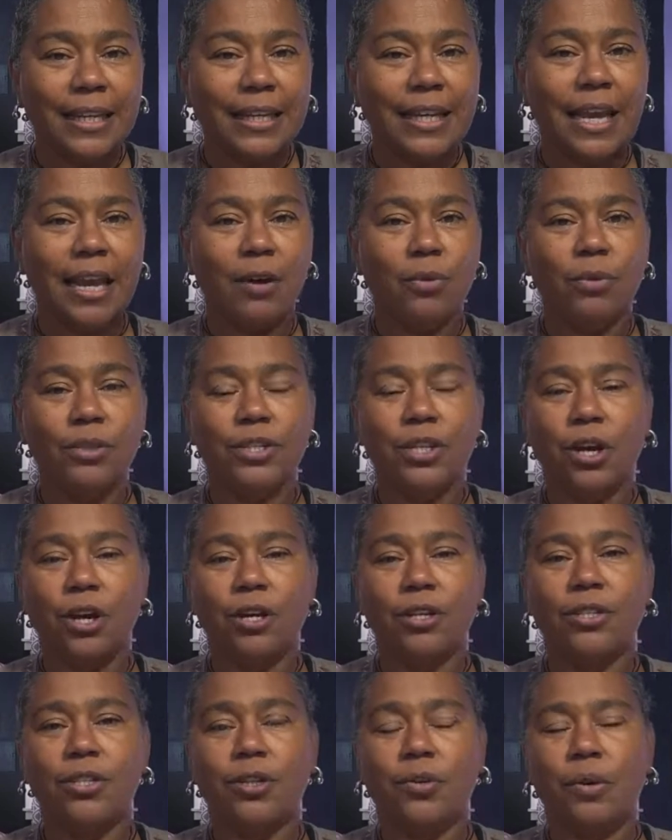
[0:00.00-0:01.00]
Now, what's
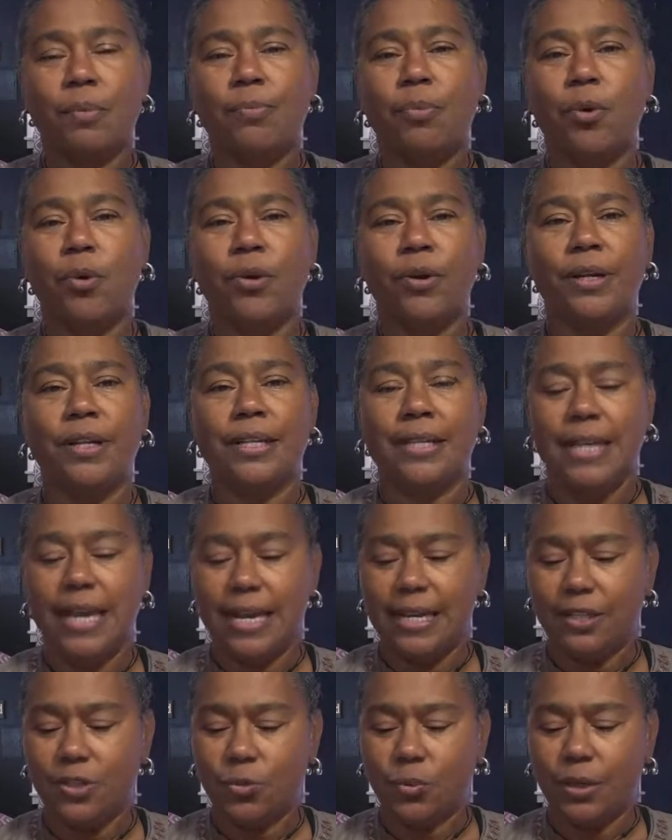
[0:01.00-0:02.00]
also important
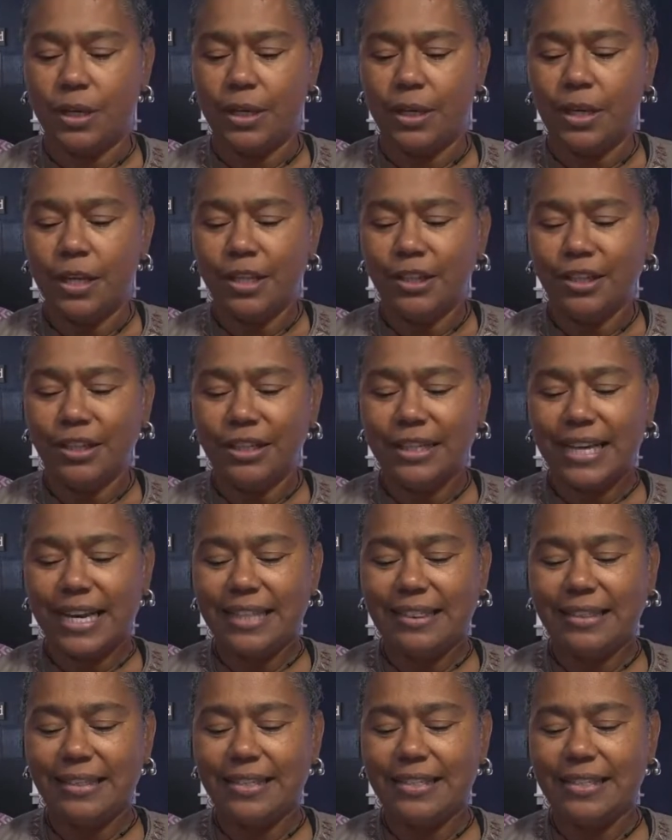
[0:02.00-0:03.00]
as we look
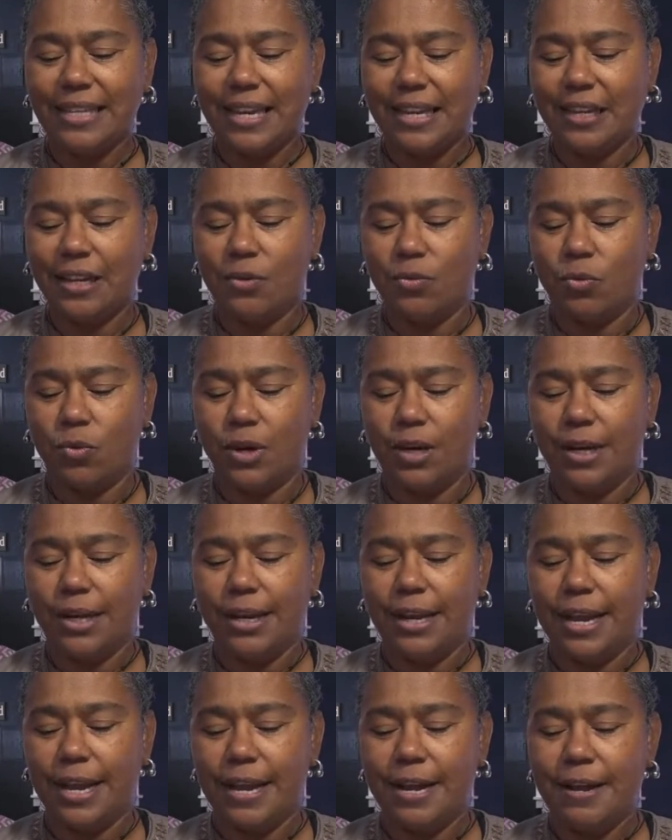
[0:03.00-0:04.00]
at the second
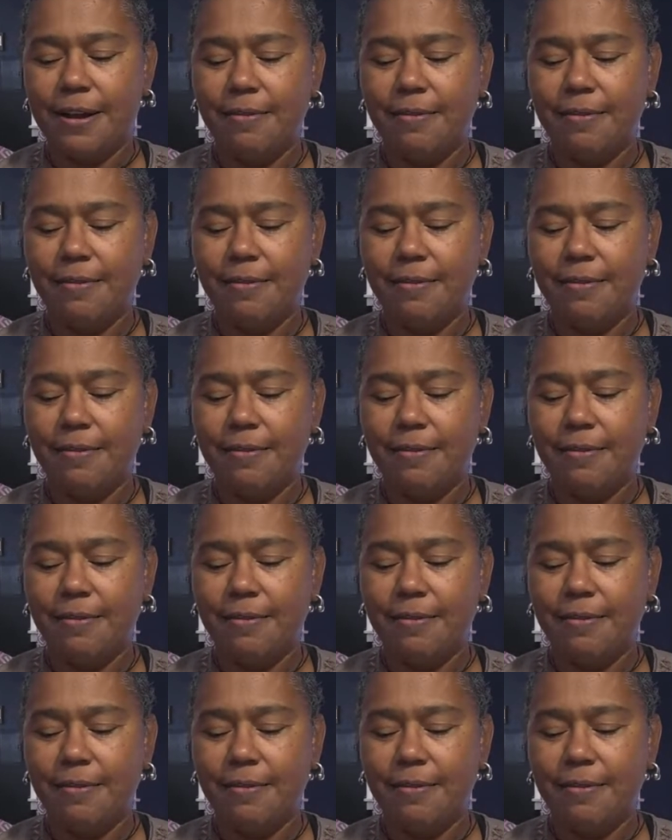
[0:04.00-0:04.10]
one,